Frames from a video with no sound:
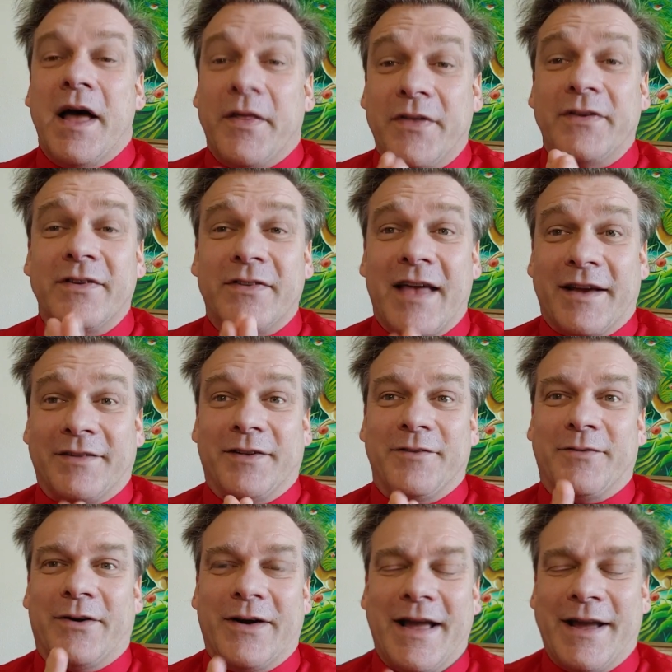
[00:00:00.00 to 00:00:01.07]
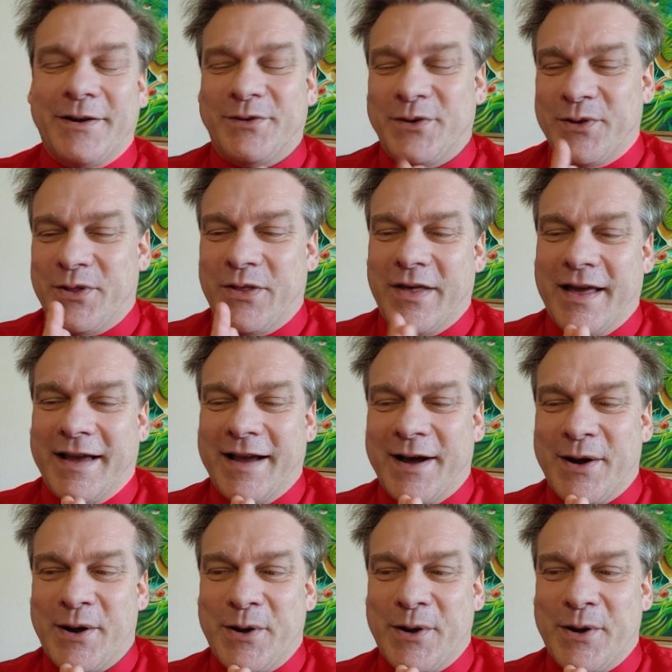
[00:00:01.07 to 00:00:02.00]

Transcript: This is actually a very ancient thing.